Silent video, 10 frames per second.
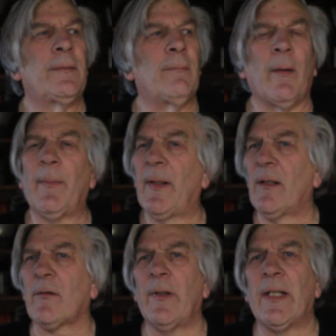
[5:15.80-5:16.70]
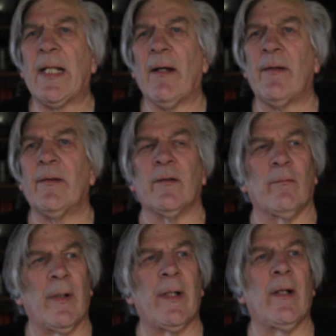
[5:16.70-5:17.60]
Well, my little creek out here is
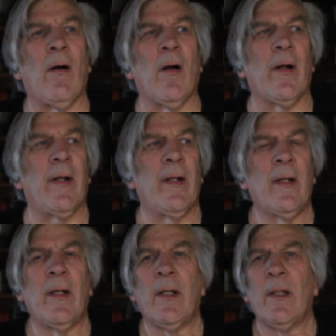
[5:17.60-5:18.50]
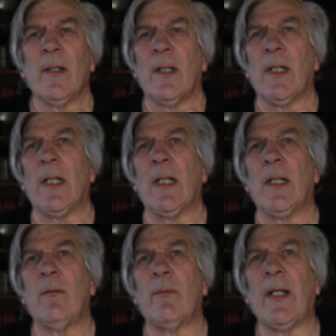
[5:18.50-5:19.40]
running hard.
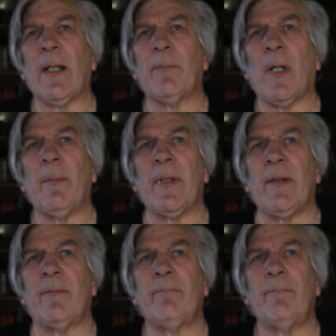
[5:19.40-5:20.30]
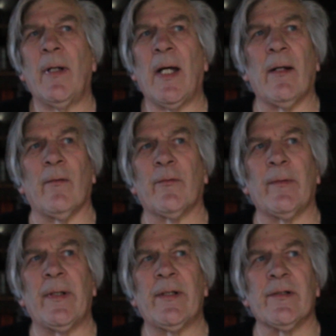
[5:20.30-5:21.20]
We had probably, I don't know,
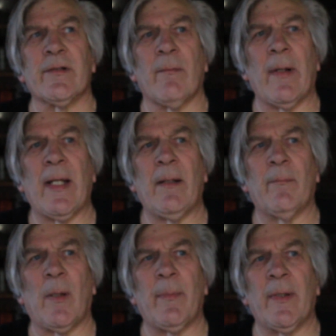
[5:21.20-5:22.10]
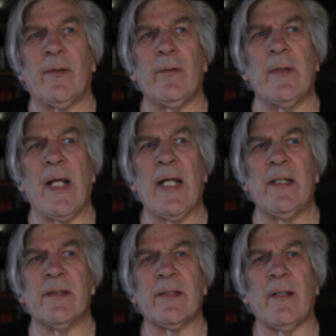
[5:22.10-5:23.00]
3 inches of rain probably in 2
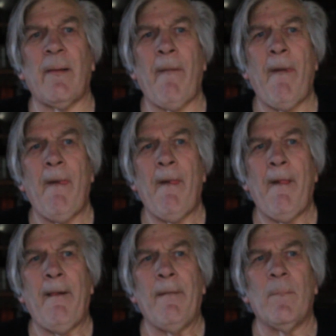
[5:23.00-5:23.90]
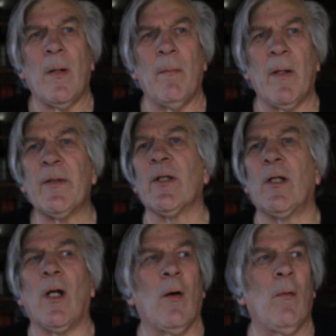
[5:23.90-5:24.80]
days a month
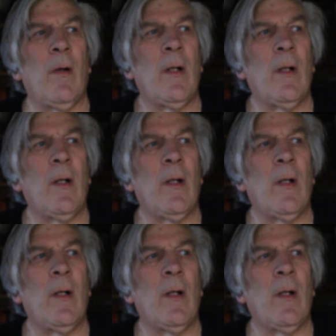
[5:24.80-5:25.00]
ago.